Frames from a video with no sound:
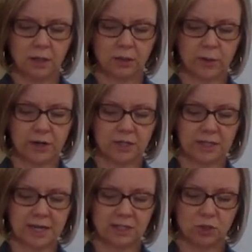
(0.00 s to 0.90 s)
Lord, I just
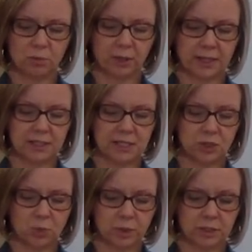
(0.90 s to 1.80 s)
ask that you bless each
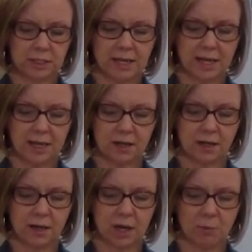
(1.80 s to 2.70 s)
one today.
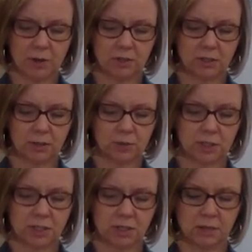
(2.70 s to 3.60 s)
God, help our subjects
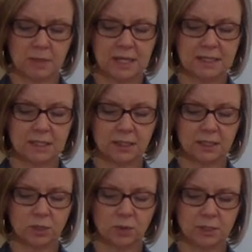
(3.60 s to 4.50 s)
to come easily
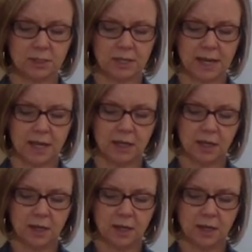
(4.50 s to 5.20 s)
to us today.